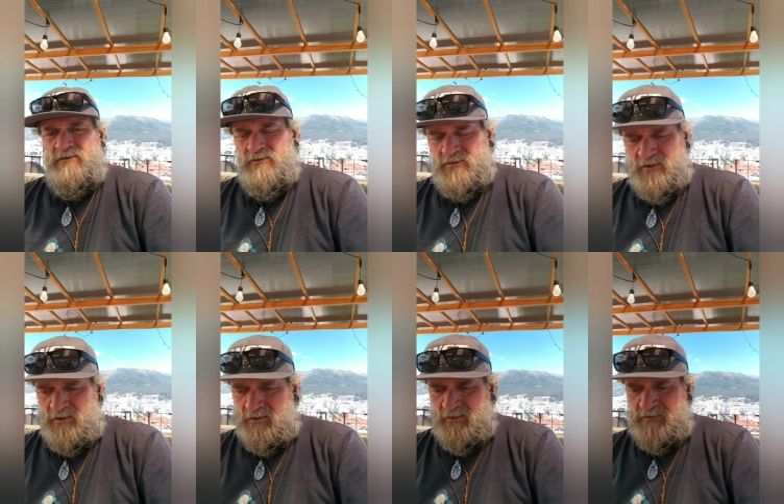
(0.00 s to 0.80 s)
to
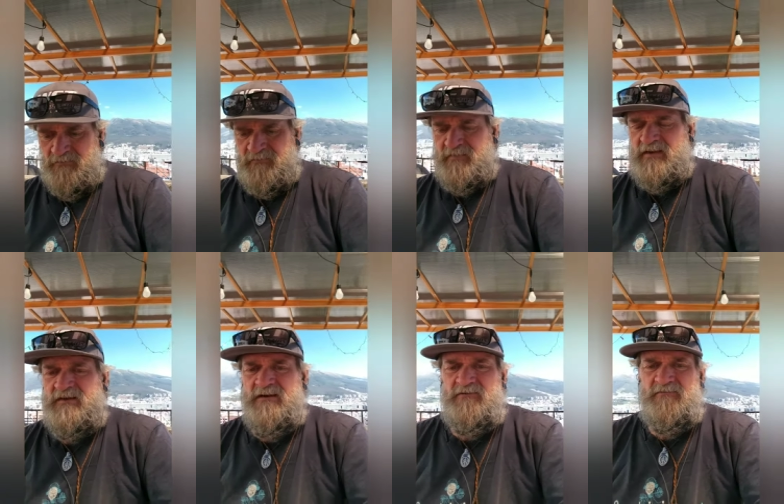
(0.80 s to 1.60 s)
go and
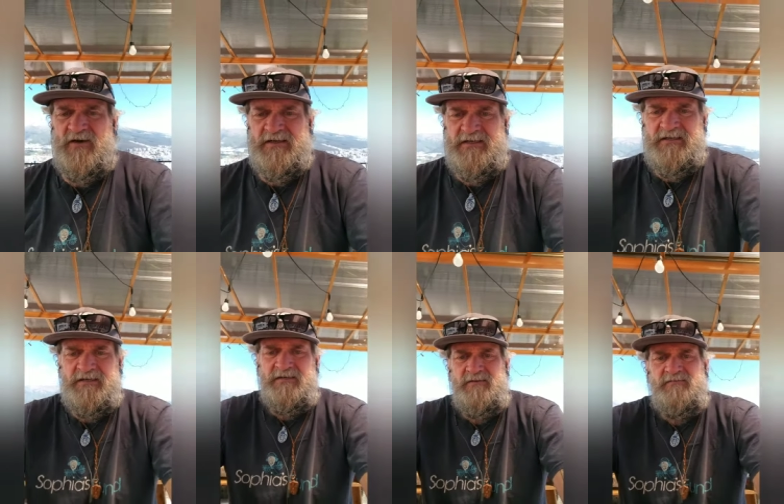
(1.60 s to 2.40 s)
and to find
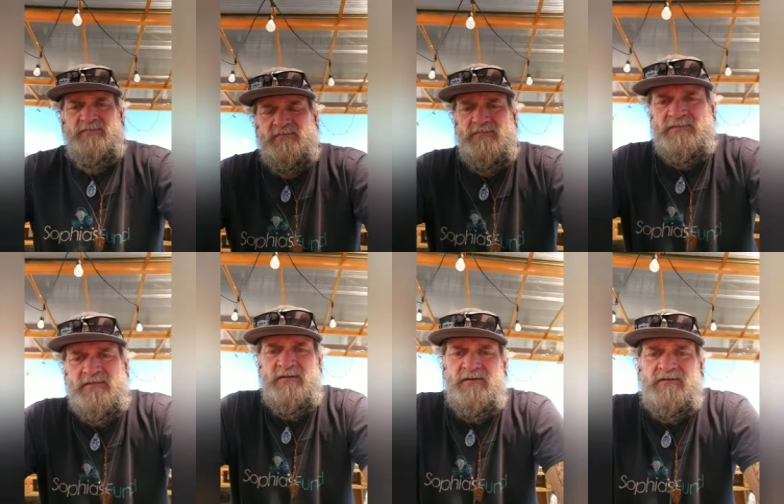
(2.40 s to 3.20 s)
healing in
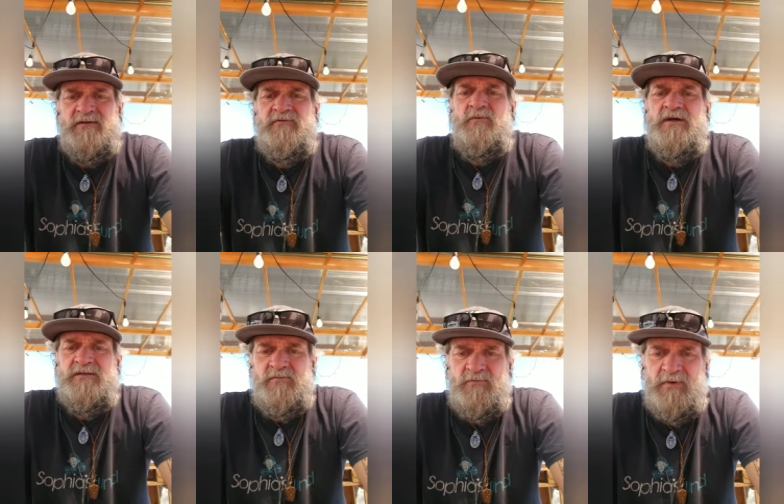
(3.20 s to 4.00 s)
uh, different
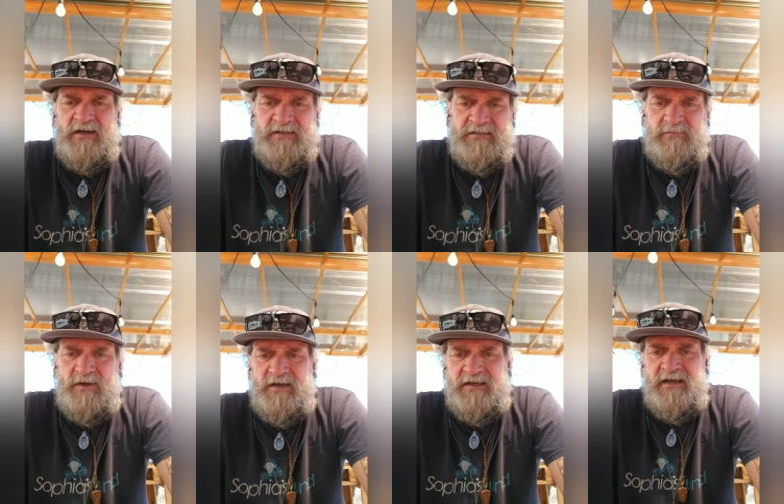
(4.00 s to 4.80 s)
ways with mind and
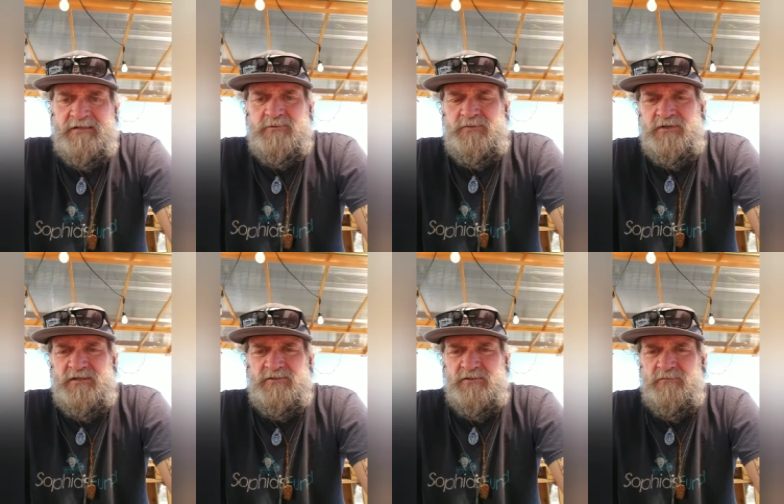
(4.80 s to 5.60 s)
body and
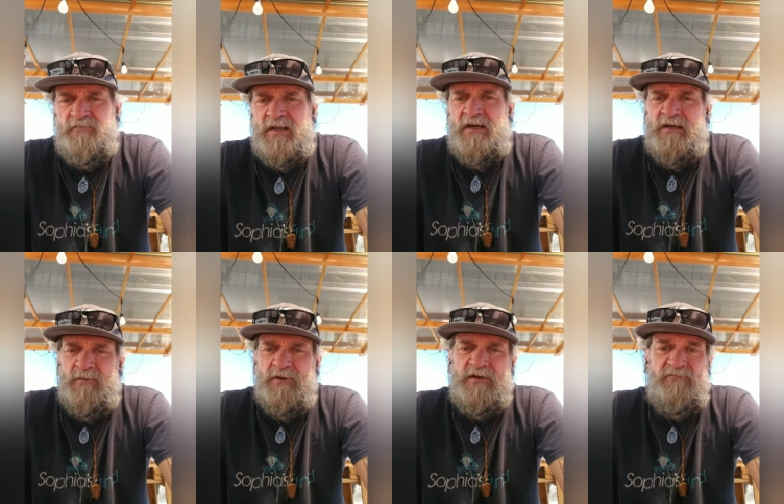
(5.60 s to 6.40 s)
spirit. So
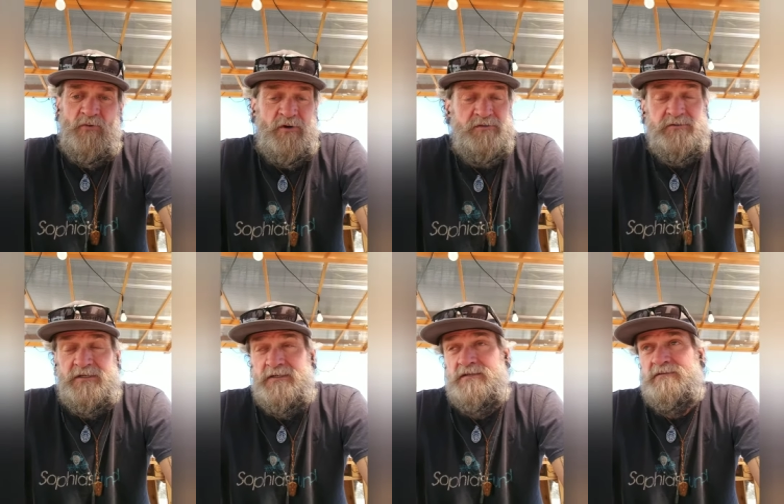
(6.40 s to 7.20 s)
looking forward to
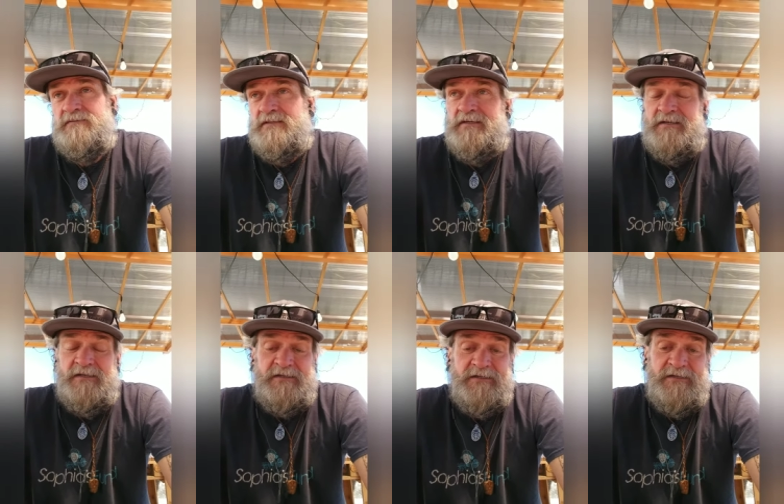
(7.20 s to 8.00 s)
getting
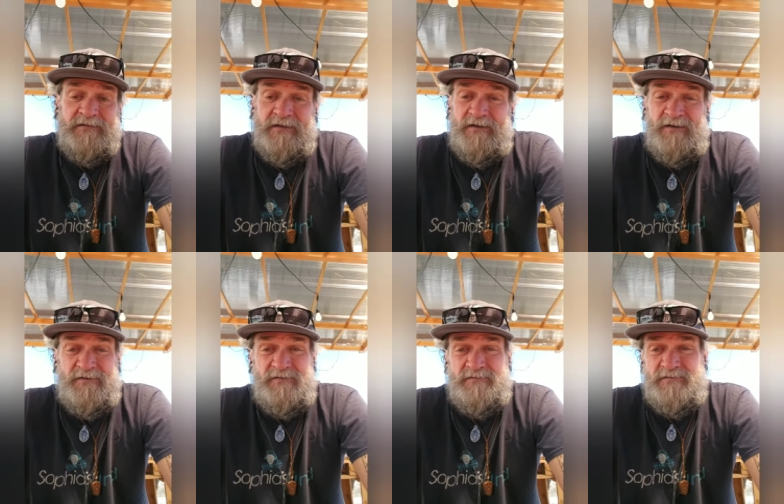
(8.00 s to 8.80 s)
getting there
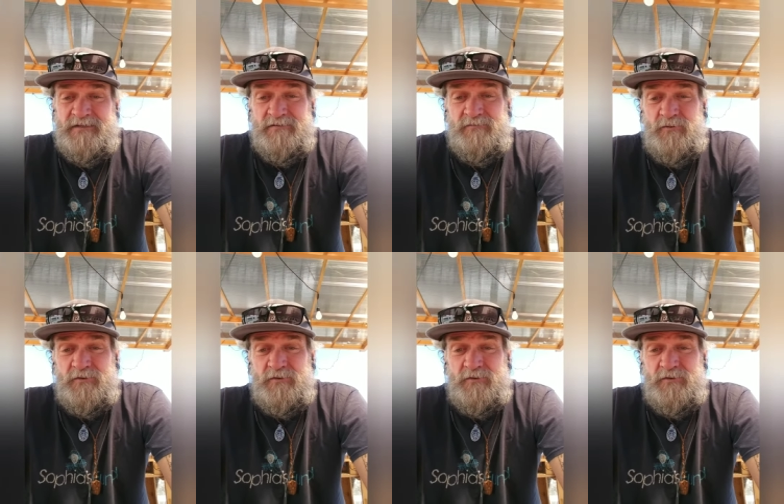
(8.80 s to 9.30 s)
and, and